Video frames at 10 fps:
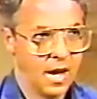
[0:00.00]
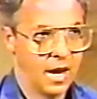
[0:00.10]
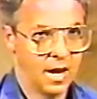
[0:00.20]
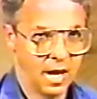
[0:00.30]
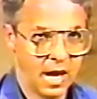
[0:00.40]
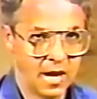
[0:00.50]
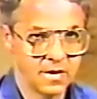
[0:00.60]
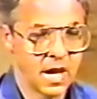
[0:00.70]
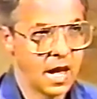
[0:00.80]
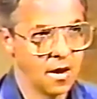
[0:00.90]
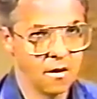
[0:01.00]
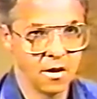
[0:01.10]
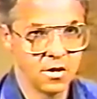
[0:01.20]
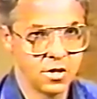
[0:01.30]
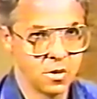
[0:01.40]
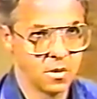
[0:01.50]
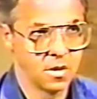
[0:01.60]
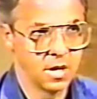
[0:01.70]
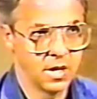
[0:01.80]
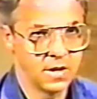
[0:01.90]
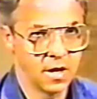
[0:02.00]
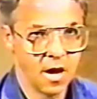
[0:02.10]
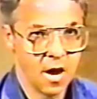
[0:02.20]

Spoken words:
And he had his hand on his shoulder, and he said,